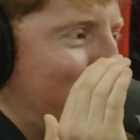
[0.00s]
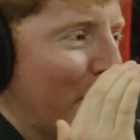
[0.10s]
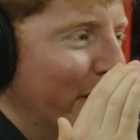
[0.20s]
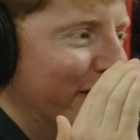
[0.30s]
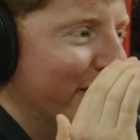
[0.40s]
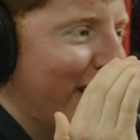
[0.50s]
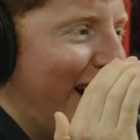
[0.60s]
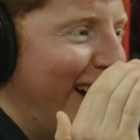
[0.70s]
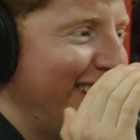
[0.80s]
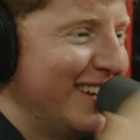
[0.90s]
going or
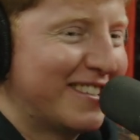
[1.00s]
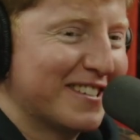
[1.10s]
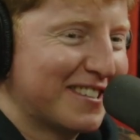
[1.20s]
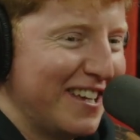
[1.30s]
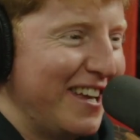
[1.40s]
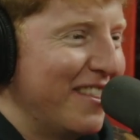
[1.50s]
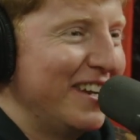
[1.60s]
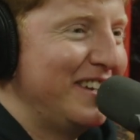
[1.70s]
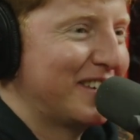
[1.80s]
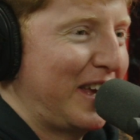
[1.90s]
not? And it's just like, and then
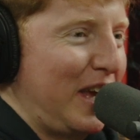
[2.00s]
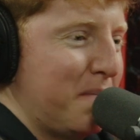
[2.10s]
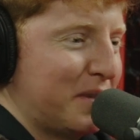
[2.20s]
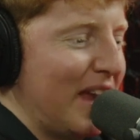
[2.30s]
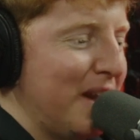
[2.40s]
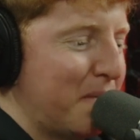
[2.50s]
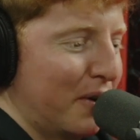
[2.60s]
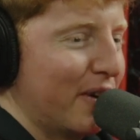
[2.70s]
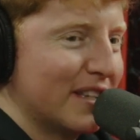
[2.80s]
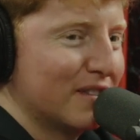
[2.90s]
he just keeps getting
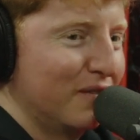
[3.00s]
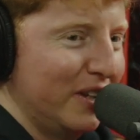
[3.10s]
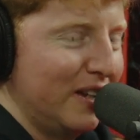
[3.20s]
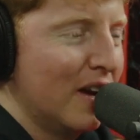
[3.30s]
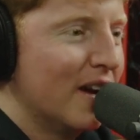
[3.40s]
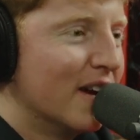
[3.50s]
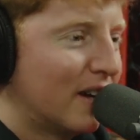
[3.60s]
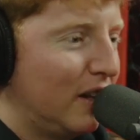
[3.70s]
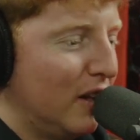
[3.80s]
progressively close.